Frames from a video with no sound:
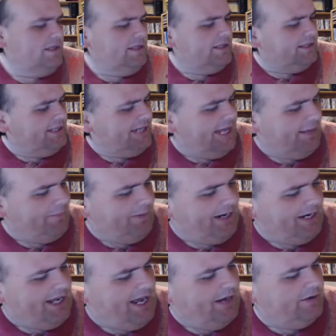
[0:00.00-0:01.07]
that I made
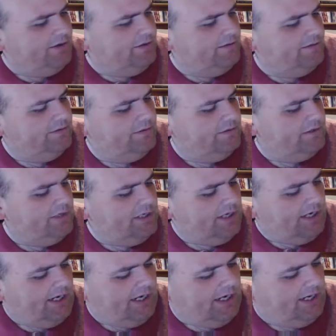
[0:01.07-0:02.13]
out,
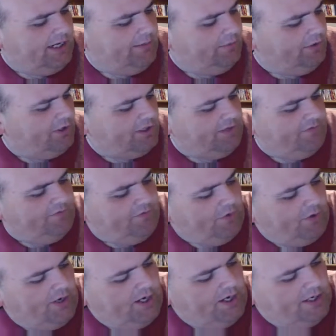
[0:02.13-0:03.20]
and I'm looking for
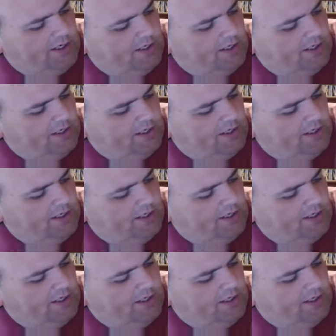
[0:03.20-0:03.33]
it.